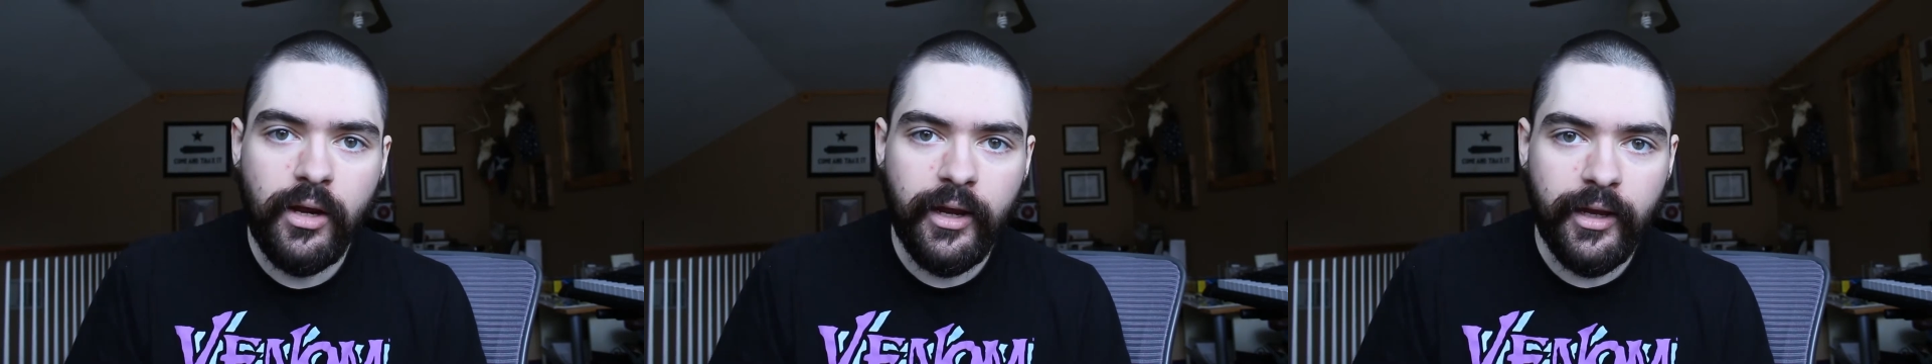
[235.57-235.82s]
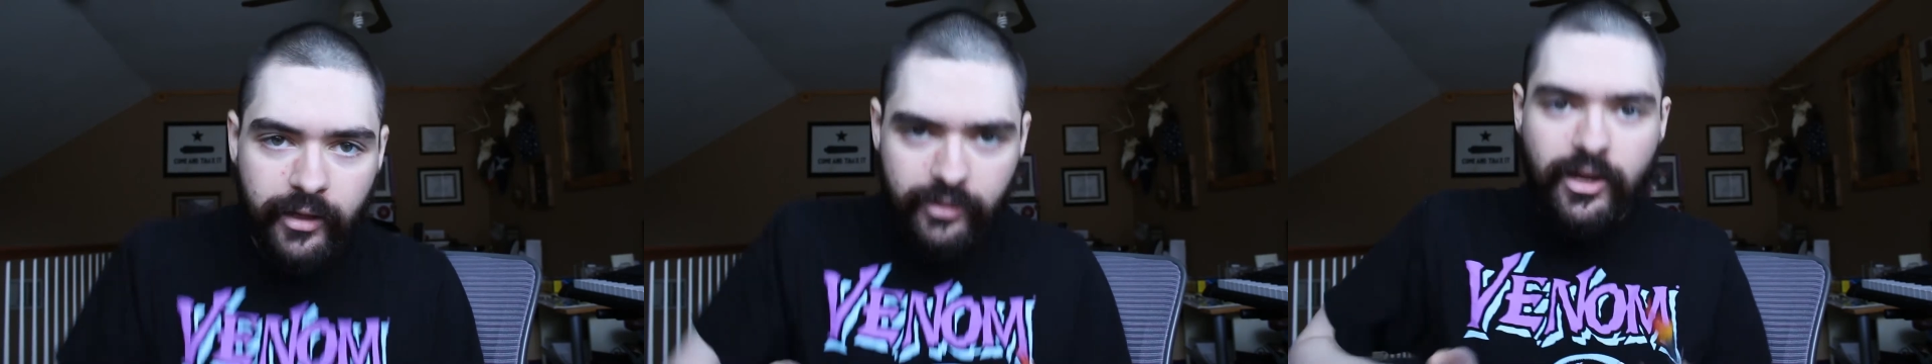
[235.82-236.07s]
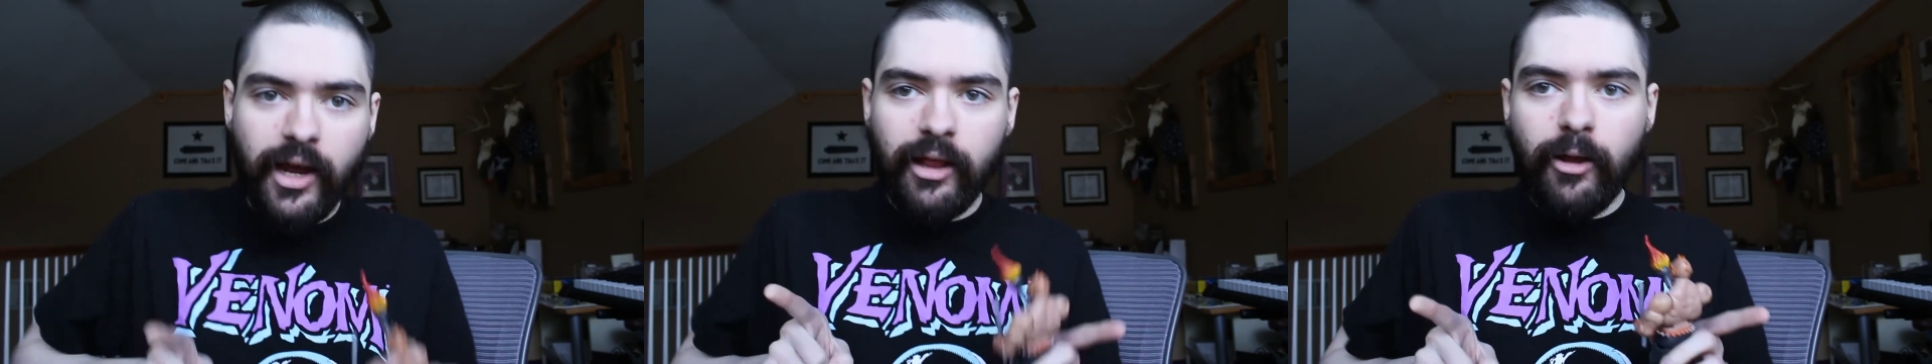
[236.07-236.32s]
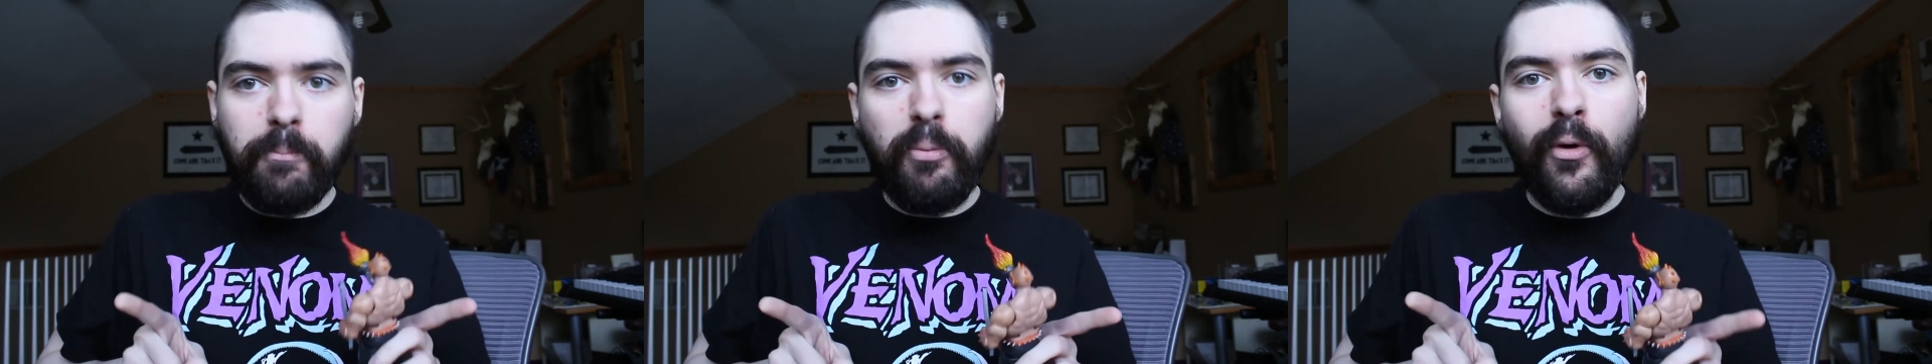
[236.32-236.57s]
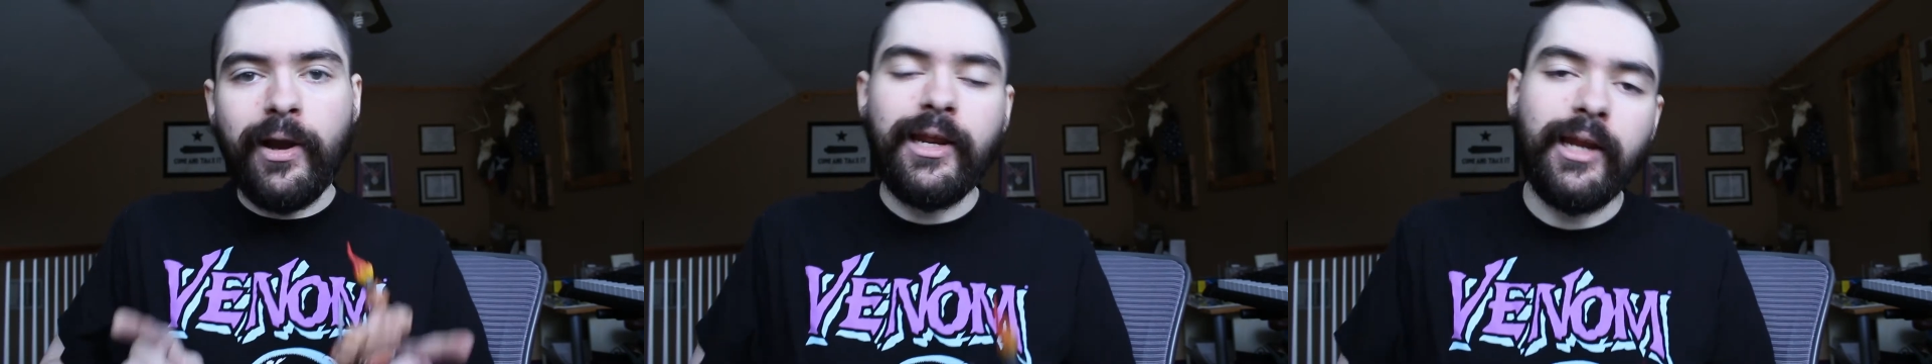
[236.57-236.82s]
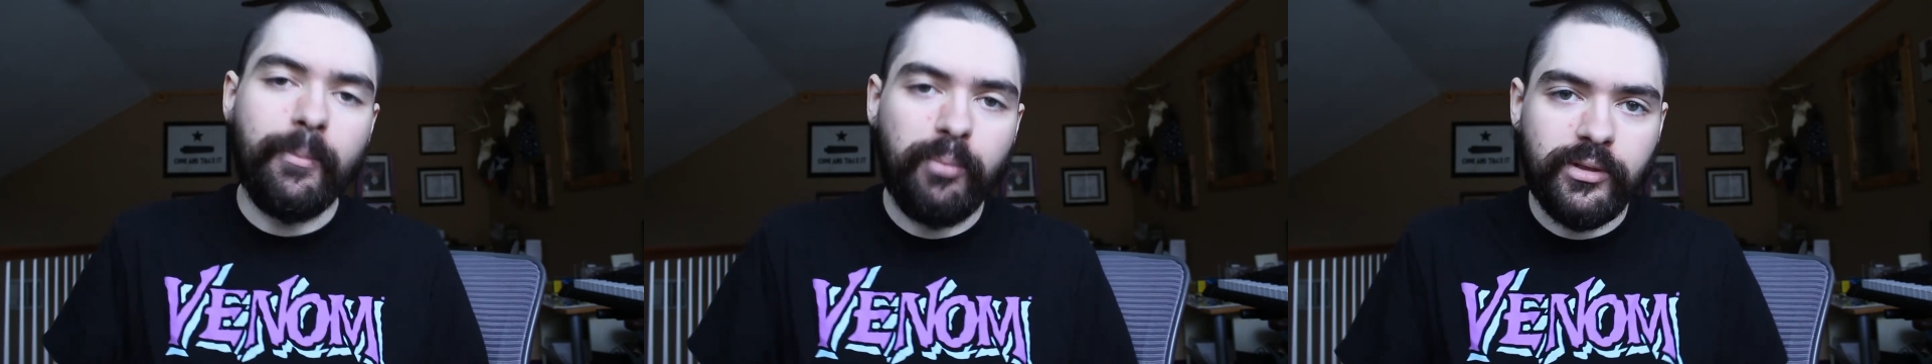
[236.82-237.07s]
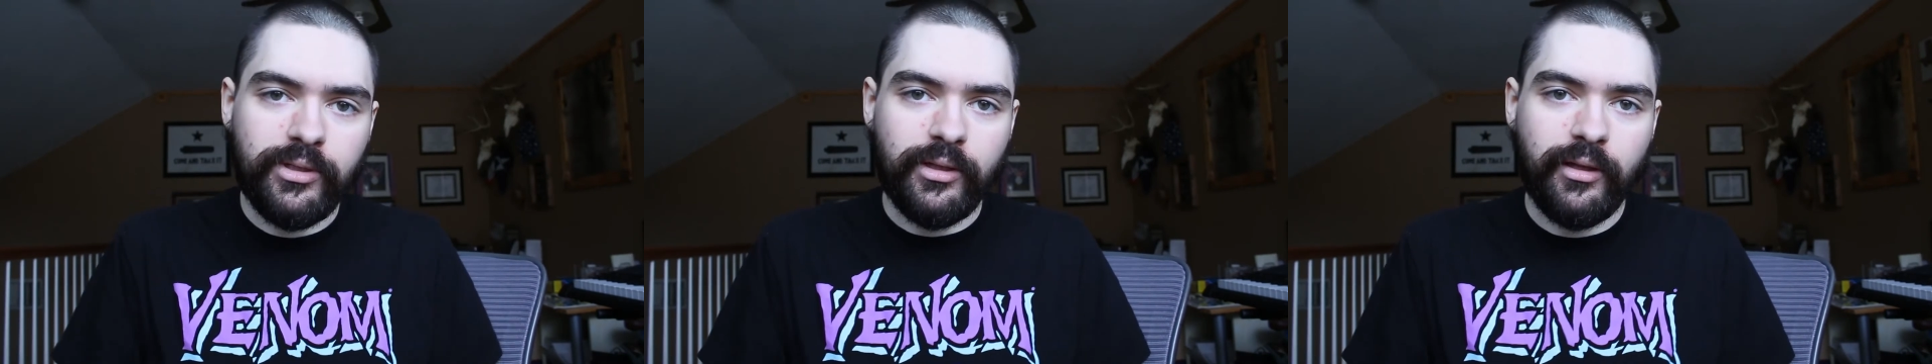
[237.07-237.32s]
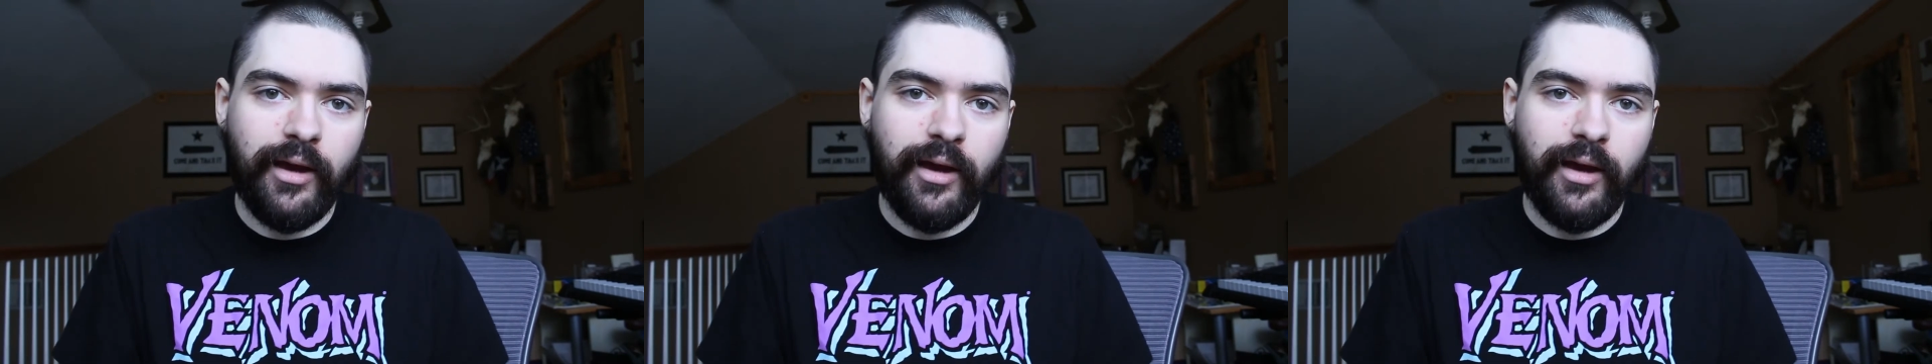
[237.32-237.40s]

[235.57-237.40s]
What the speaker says: He's got little pointy nipples in the